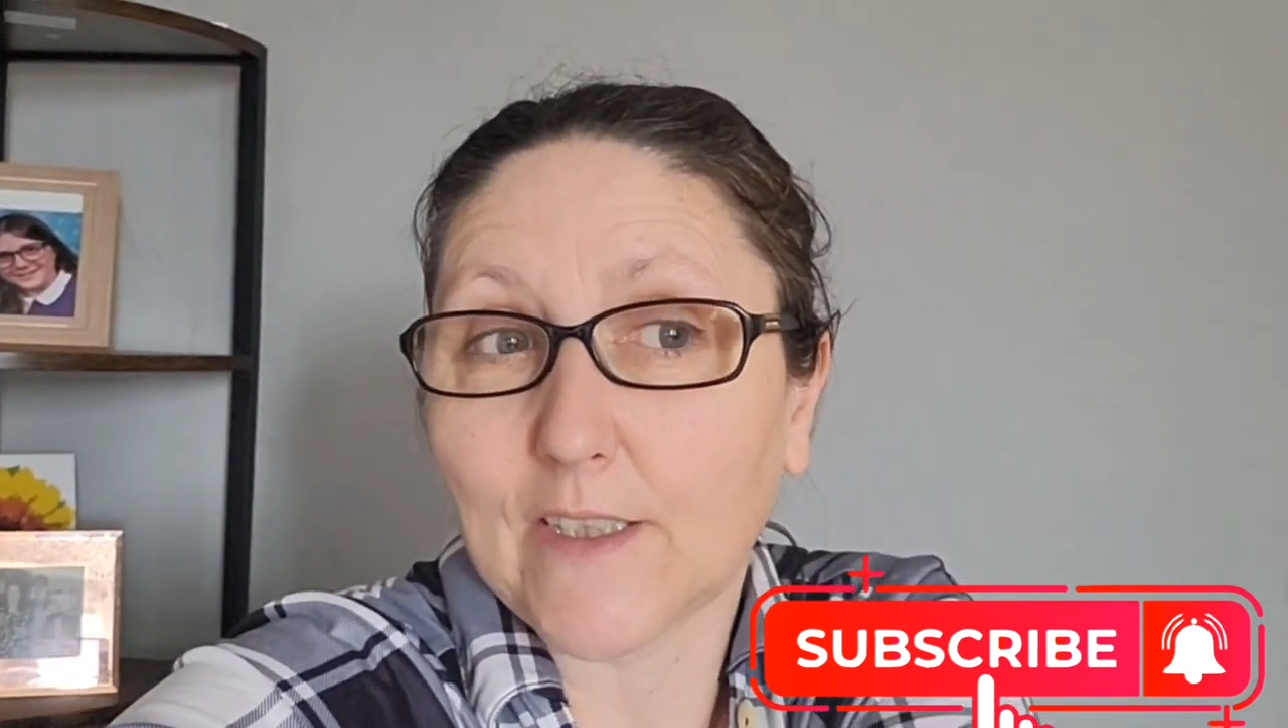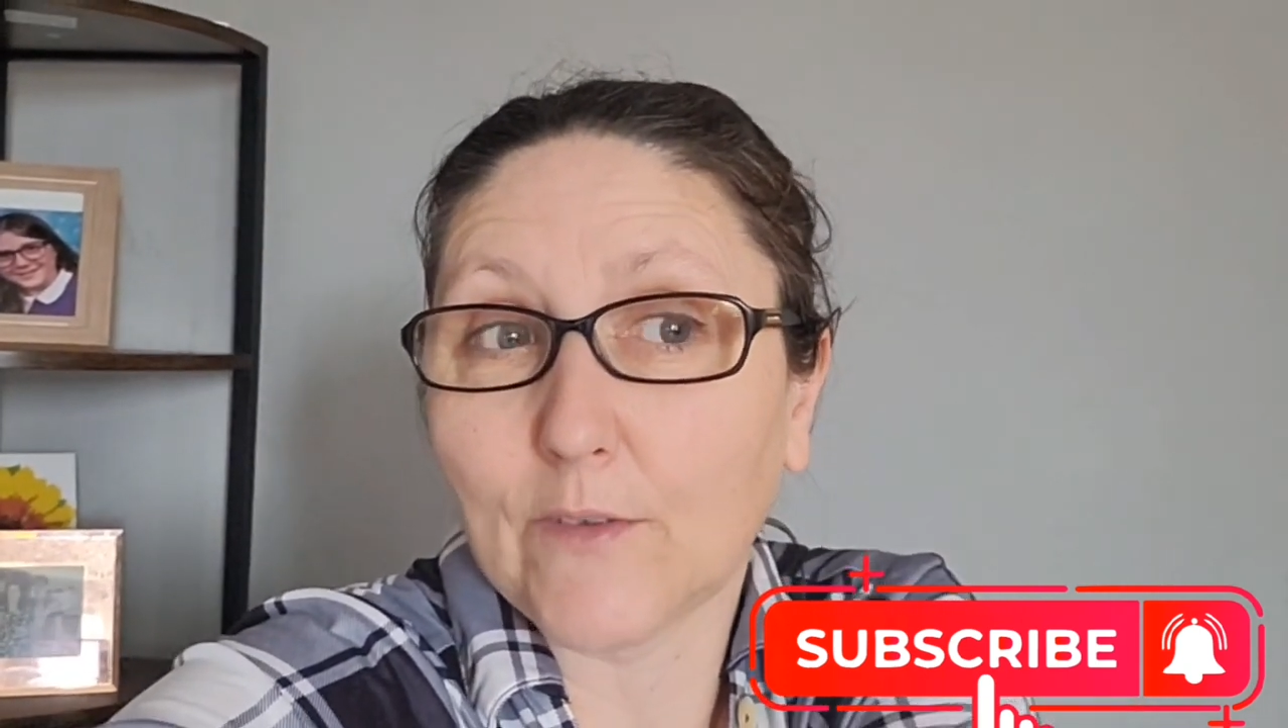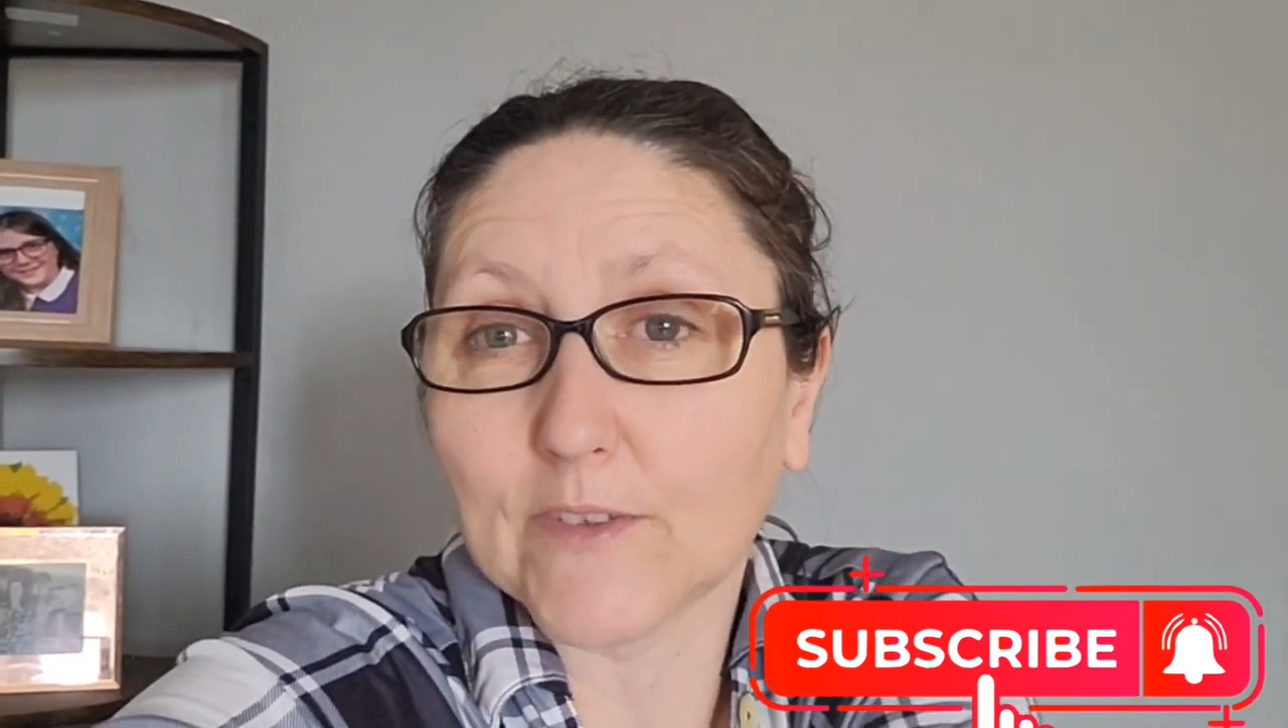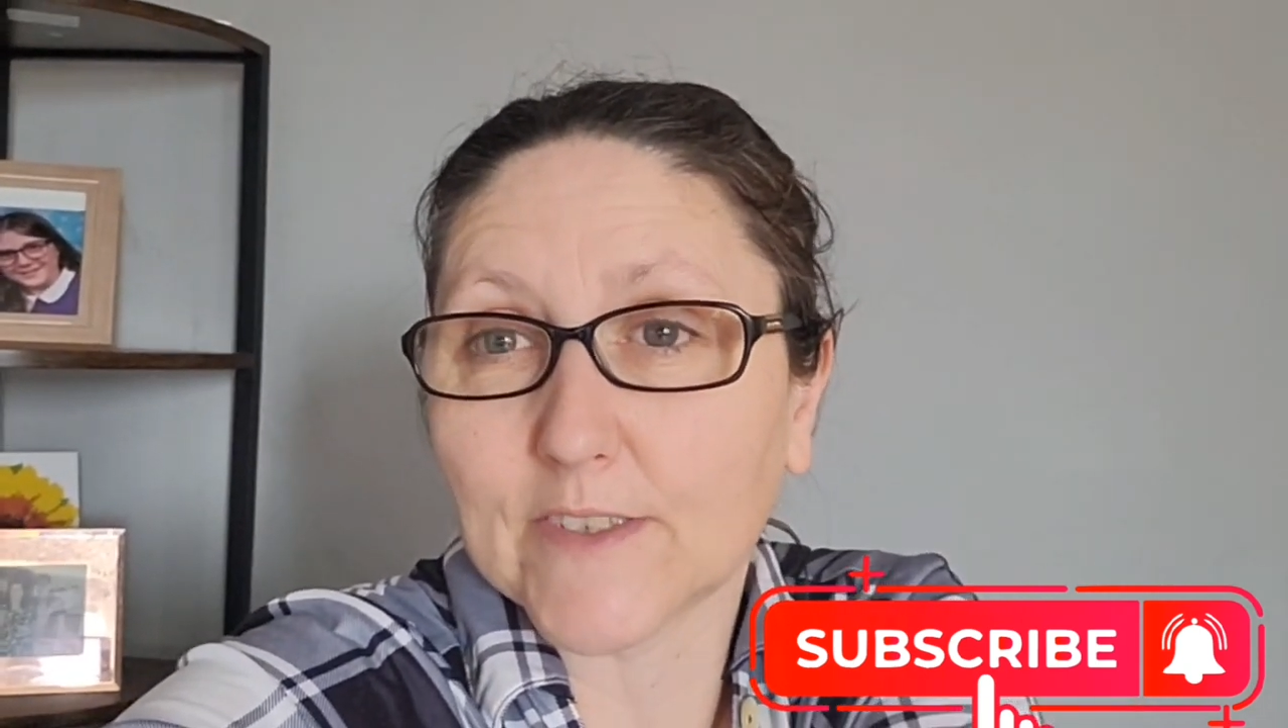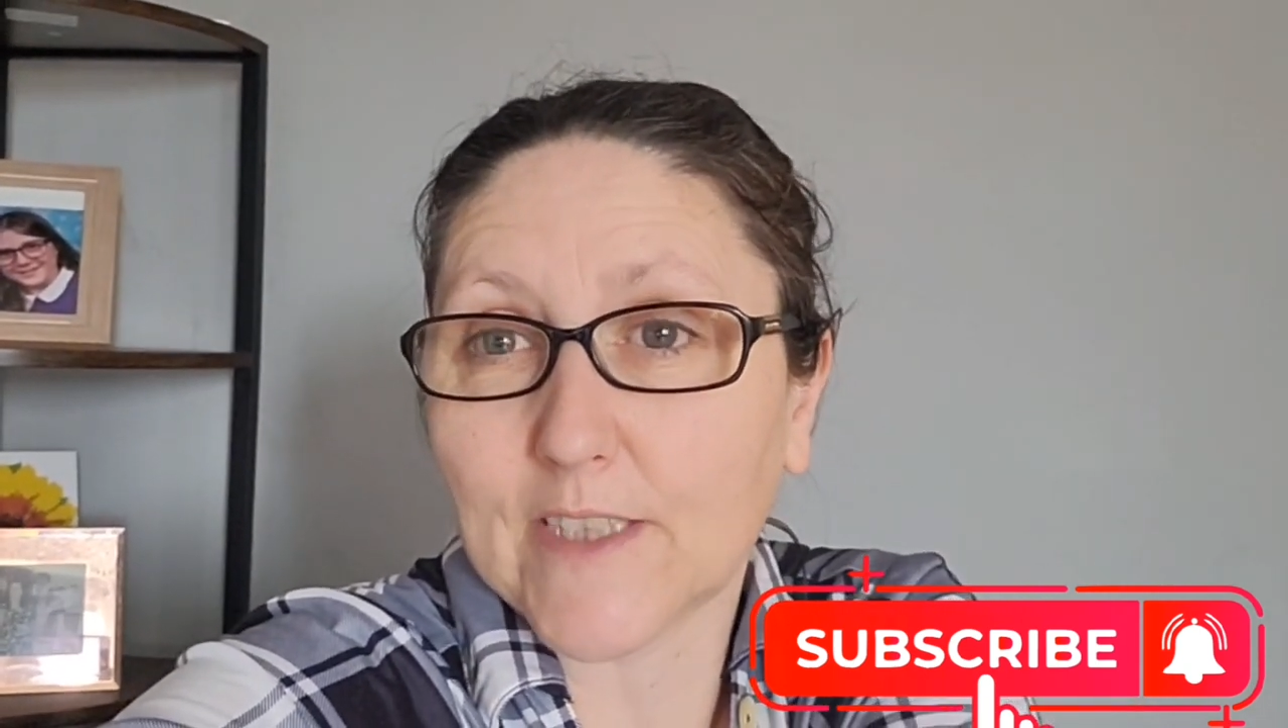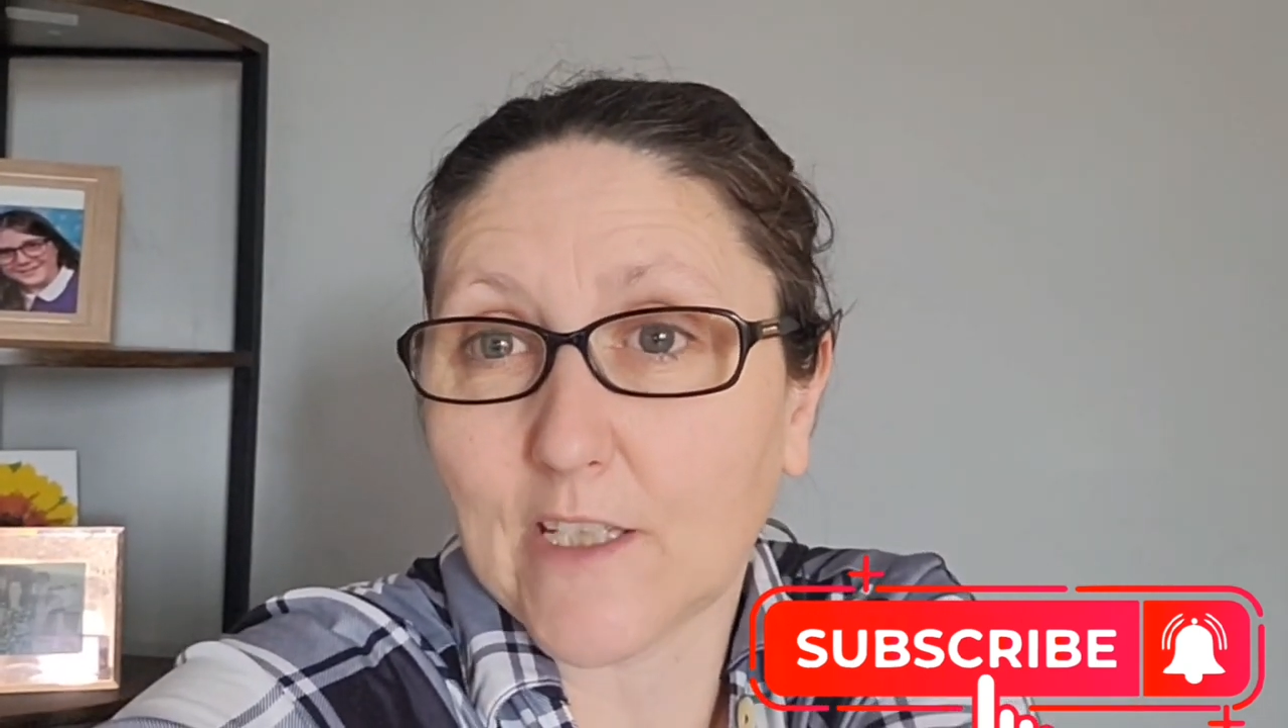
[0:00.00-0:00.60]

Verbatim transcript: car whilst